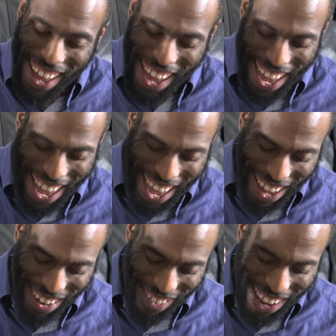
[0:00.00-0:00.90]

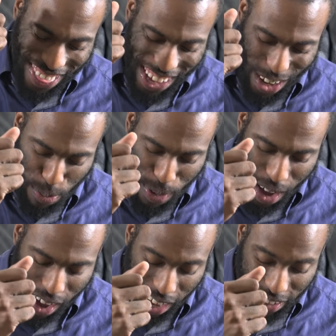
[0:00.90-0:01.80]
and when I think
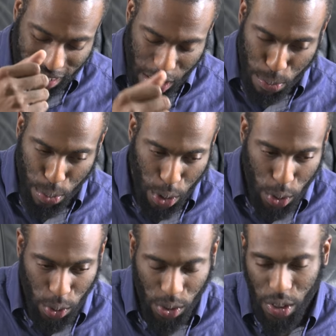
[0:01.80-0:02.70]
about, like I said,
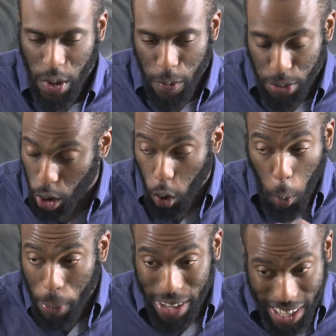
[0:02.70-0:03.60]
Bruce, the
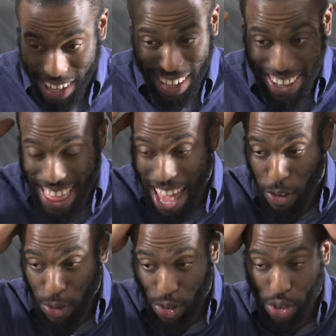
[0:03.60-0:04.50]
whole beginning of
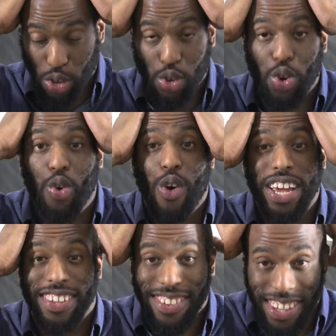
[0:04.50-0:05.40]
that was just
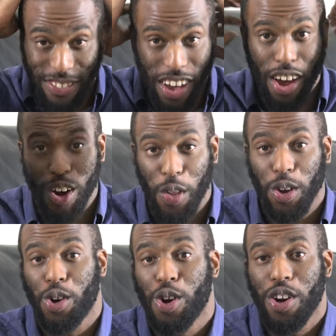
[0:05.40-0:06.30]
crazy. If y'all know the
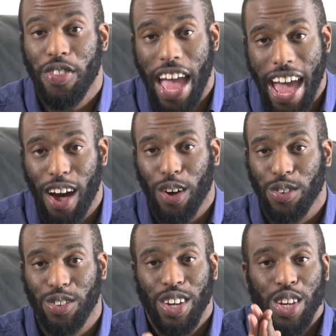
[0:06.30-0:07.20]
Court of the
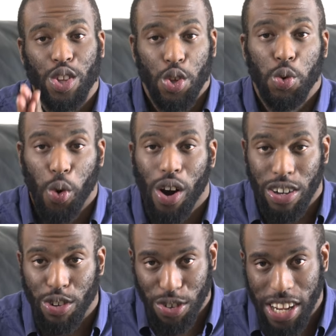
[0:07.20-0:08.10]
Owls, you will
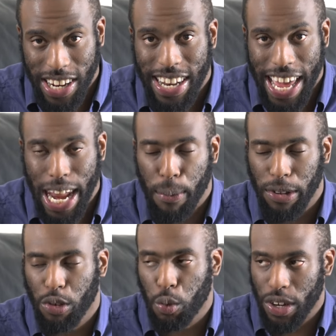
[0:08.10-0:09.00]
understand the
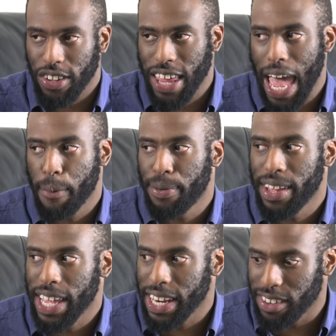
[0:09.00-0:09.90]
dynamics of what is
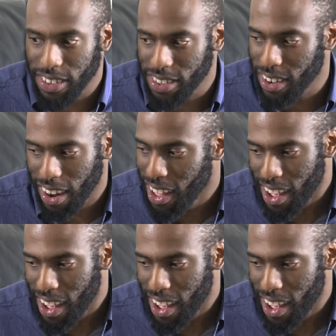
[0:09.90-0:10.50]
happening. And just,